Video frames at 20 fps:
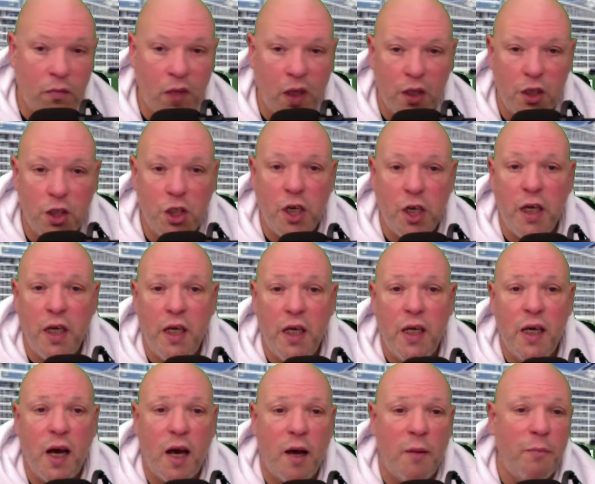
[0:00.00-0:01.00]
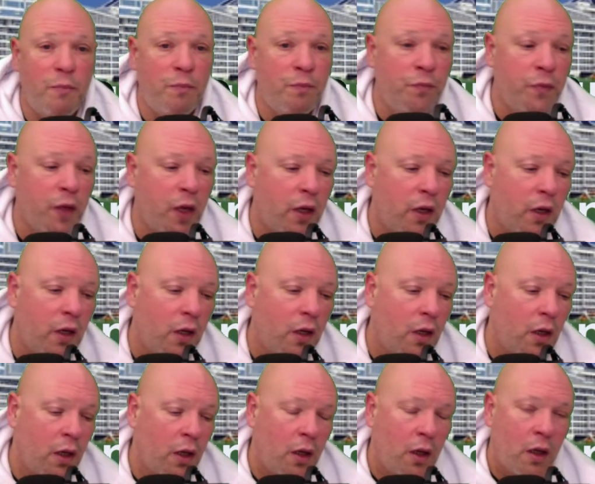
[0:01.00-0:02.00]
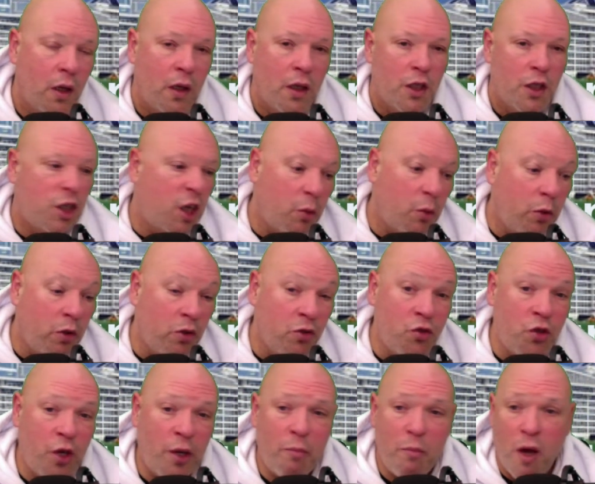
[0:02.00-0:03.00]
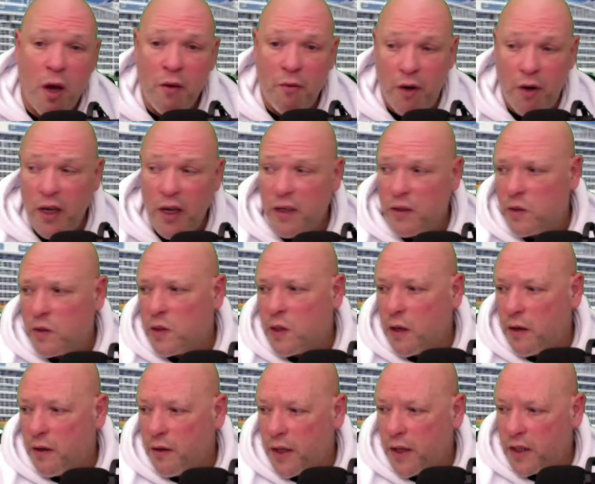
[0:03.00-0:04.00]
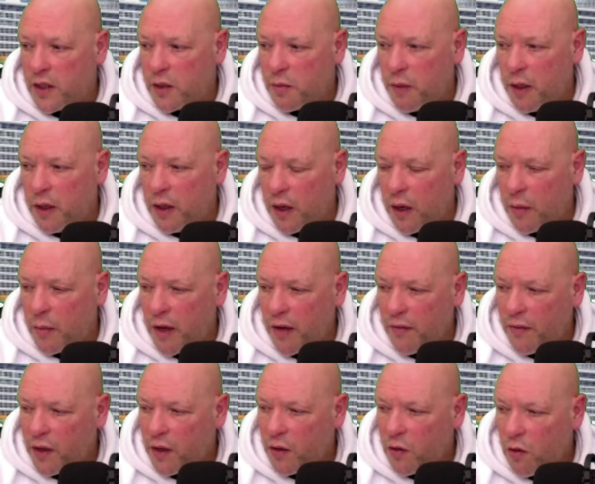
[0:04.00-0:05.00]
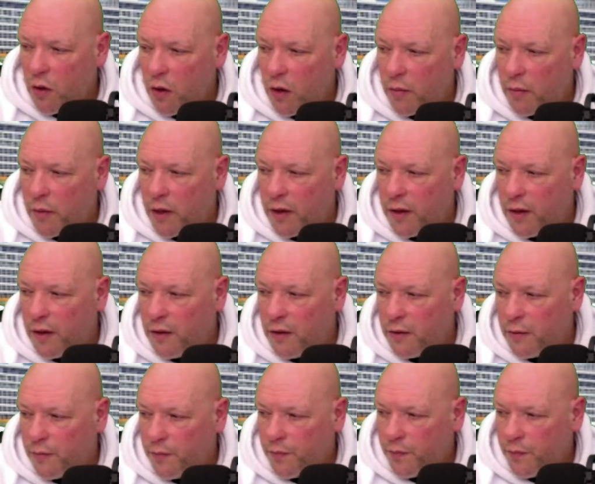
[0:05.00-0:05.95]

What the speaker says: she wouldn't drink my red. So that's me. I'm having it all on my own.